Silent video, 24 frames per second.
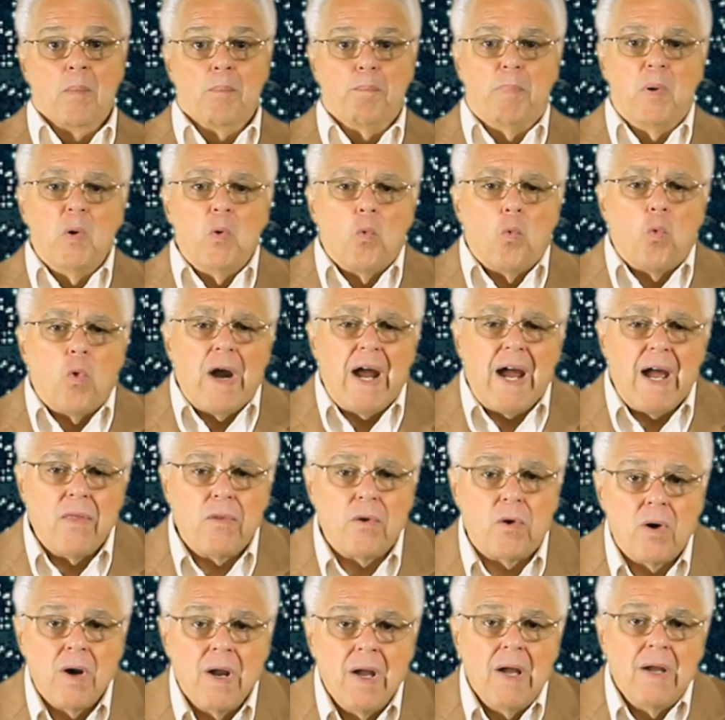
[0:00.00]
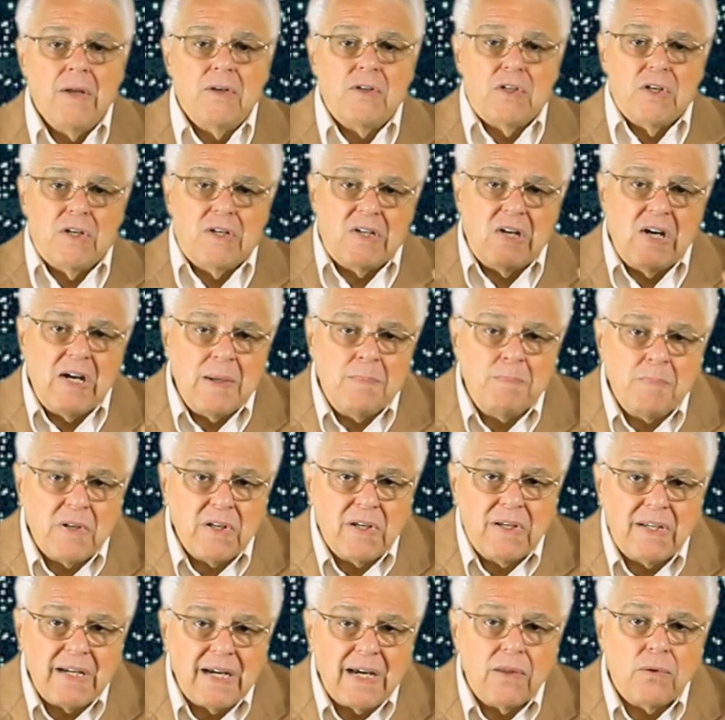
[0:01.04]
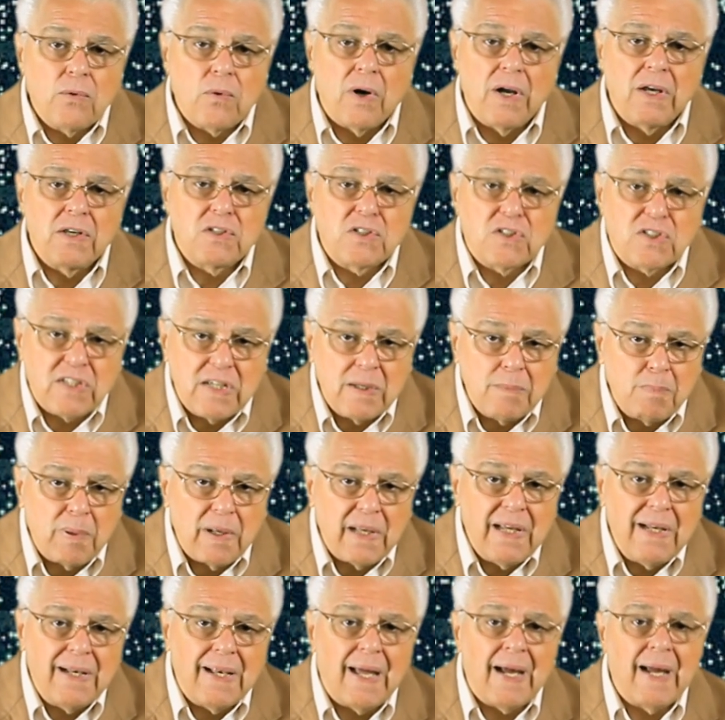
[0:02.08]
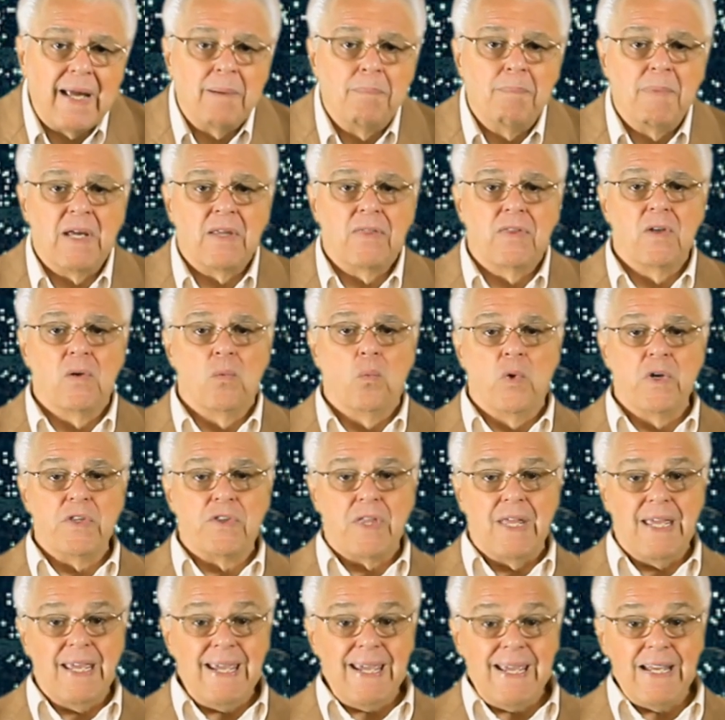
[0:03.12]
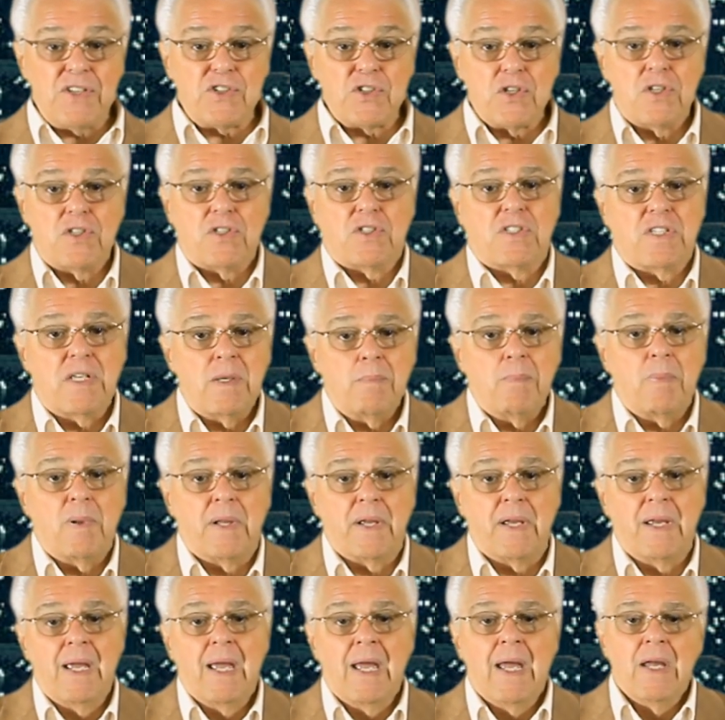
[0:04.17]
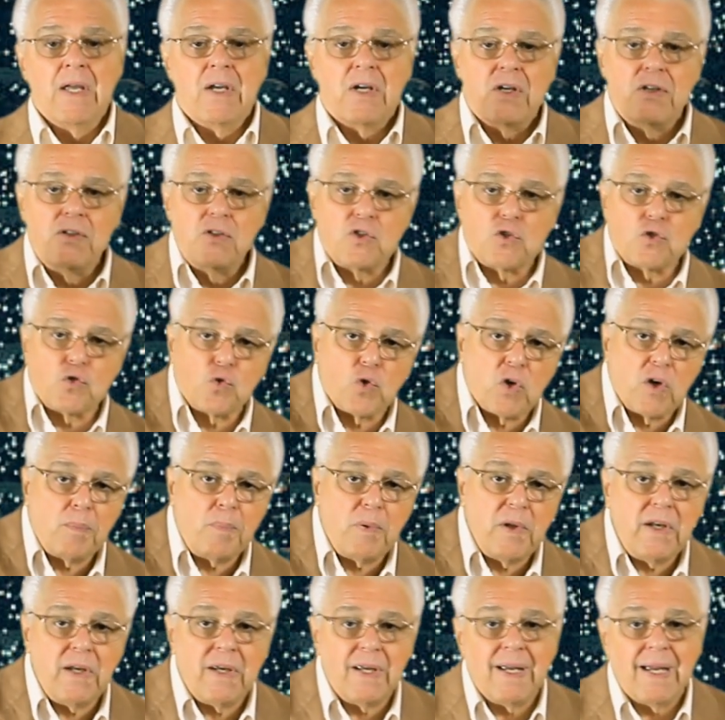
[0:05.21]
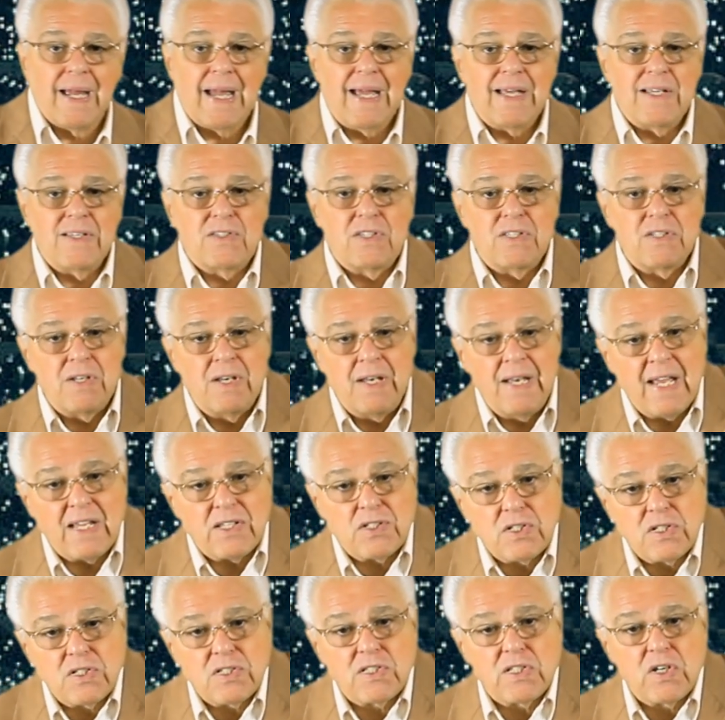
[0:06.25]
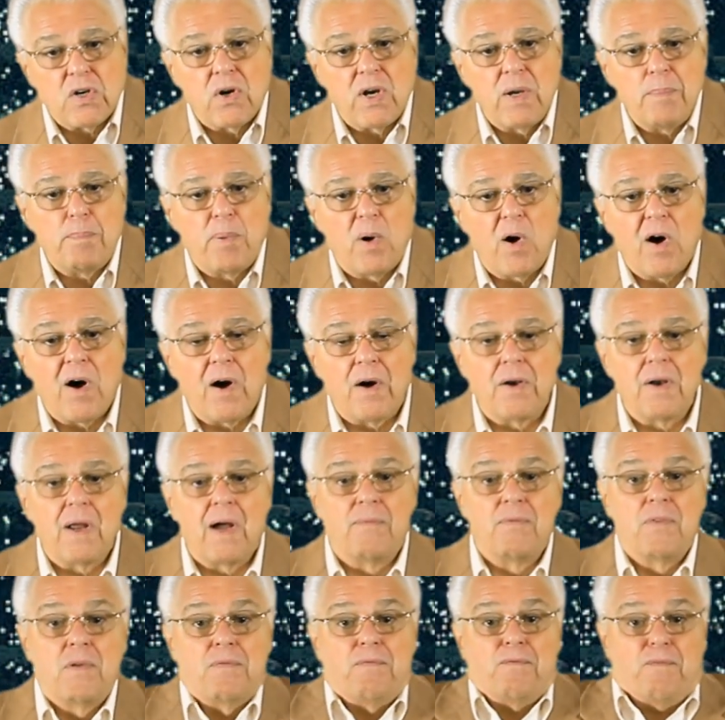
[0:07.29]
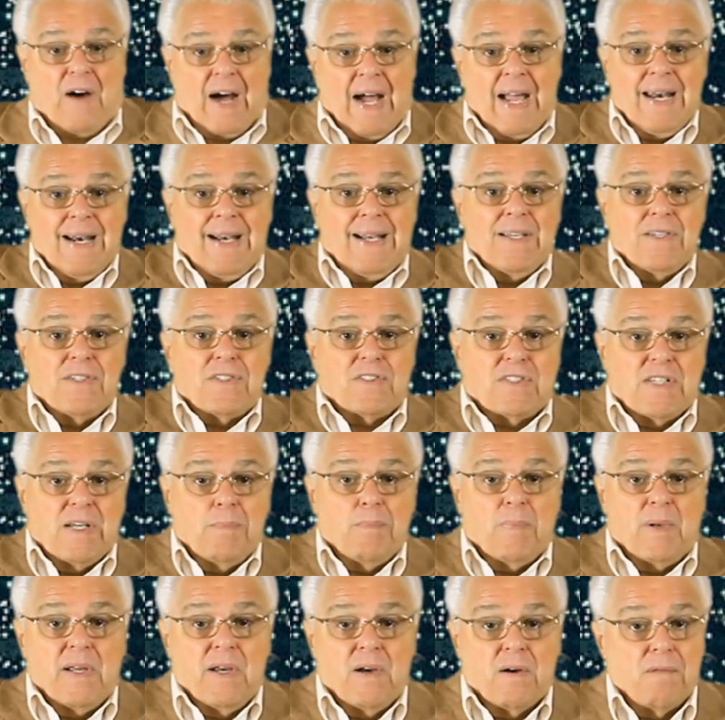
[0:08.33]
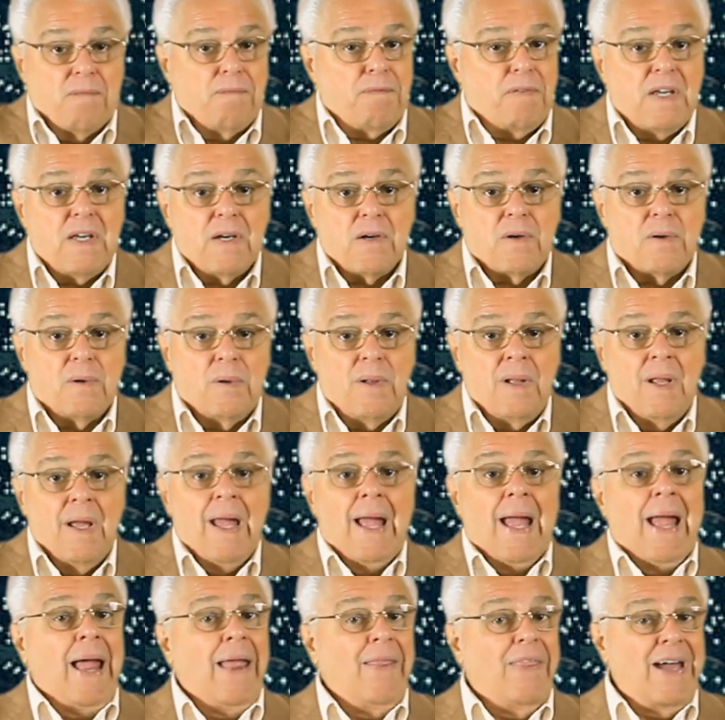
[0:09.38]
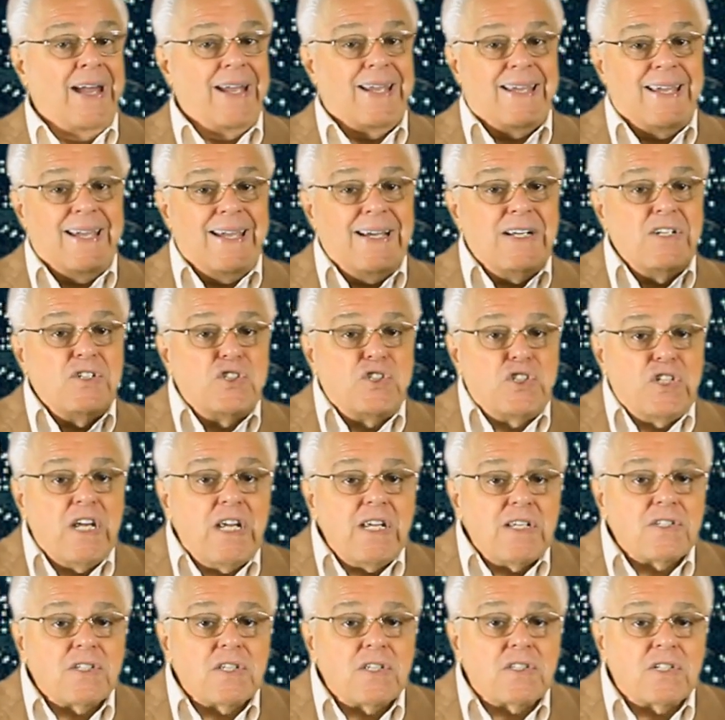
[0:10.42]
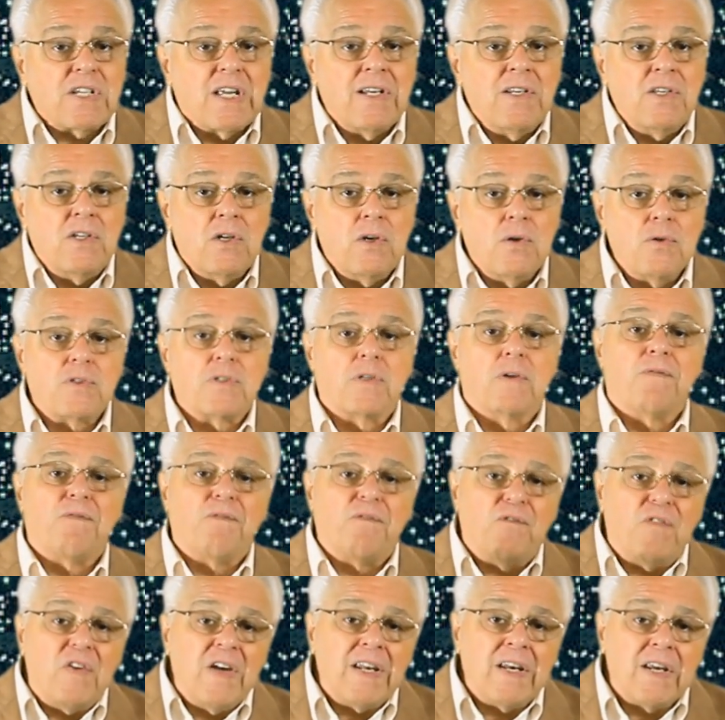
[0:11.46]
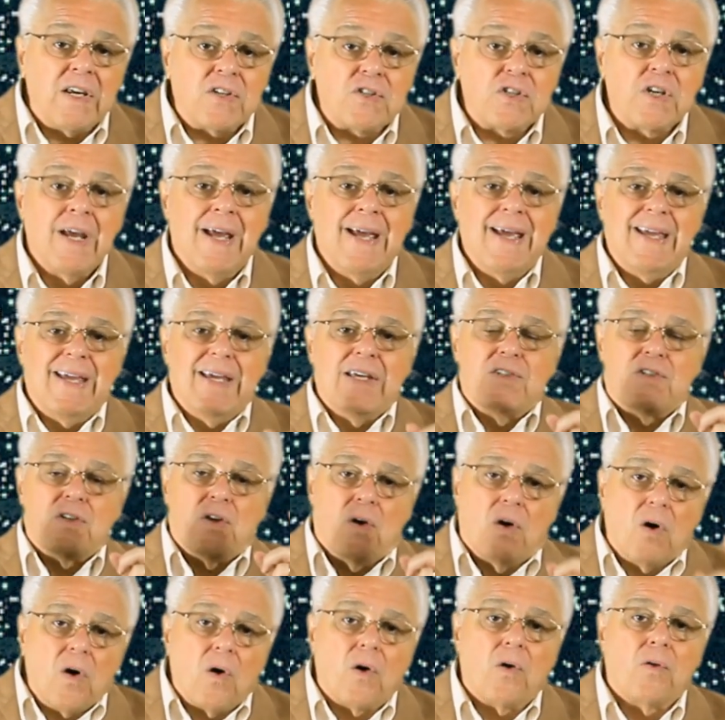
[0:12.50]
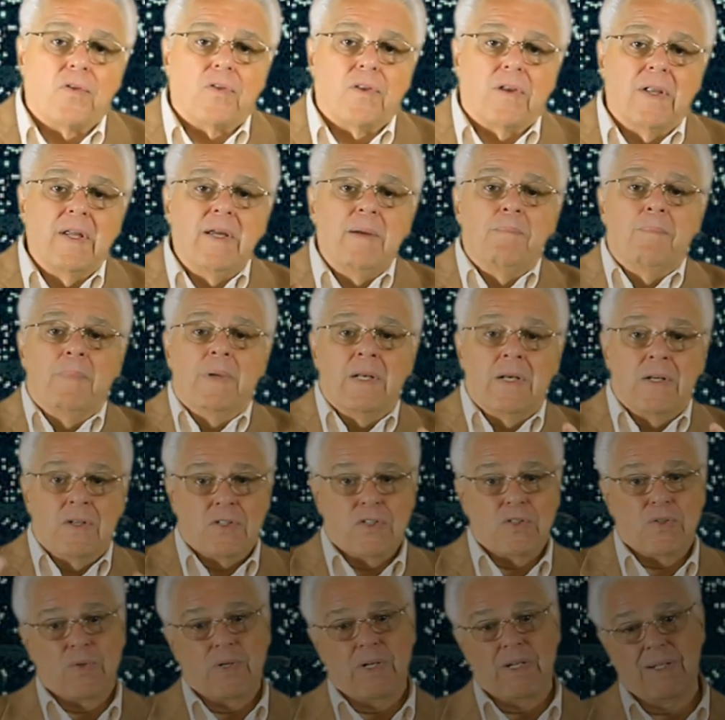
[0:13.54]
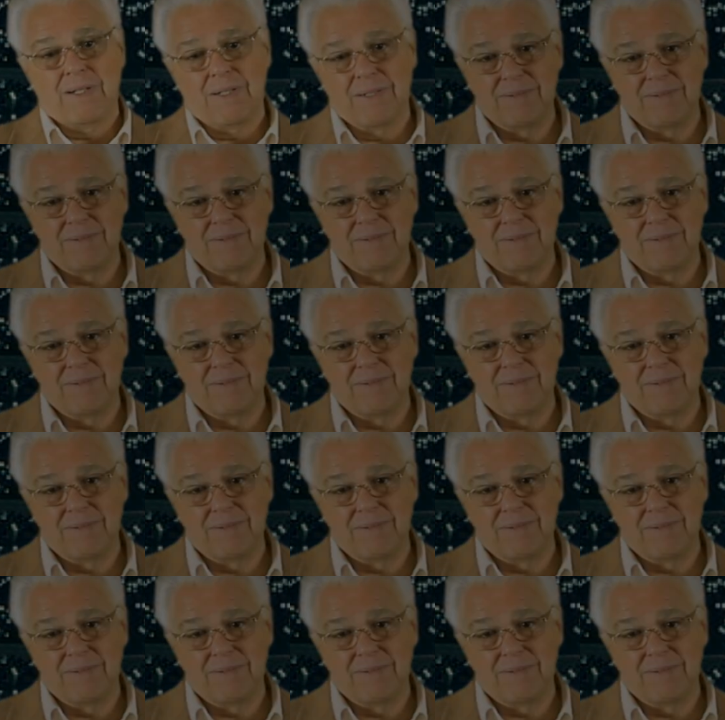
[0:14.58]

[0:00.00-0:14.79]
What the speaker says: but rather to come together assembly line method, with each assembly contributing as a necessary part of the final assembly or vehicle that King Jesus can use to finish his earthly ministry.